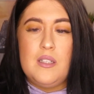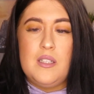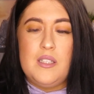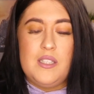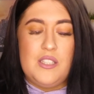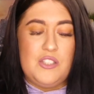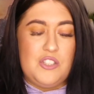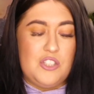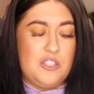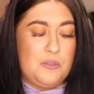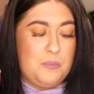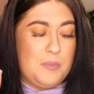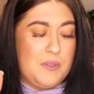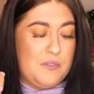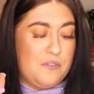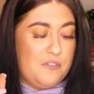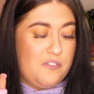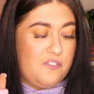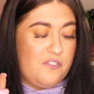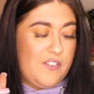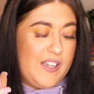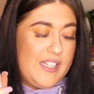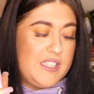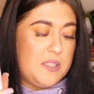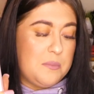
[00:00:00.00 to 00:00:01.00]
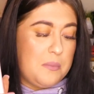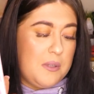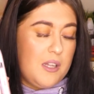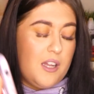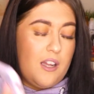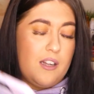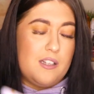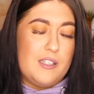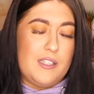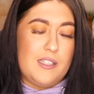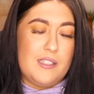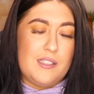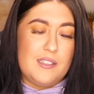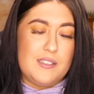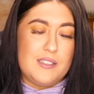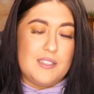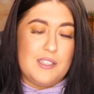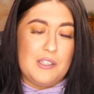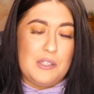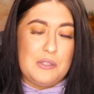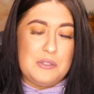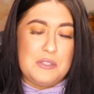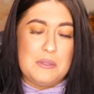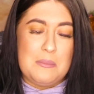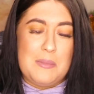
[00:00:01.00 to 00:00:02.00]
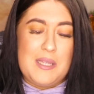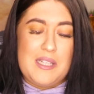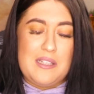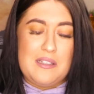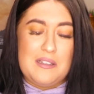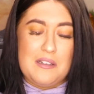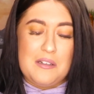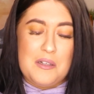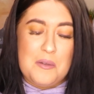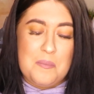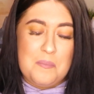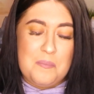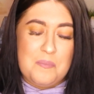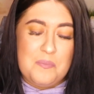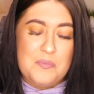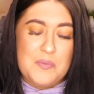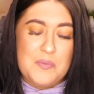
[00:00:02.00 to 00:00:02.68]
it's just been face planted into loads of makeup.